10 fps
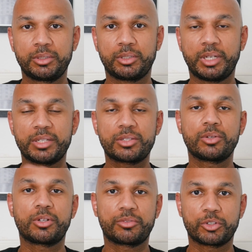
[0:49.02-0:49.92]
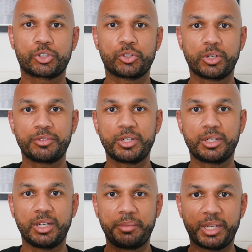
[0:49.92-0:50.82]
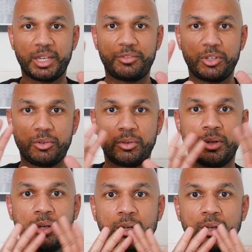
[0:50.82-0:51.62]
So that's sort of the short of it. Let me give you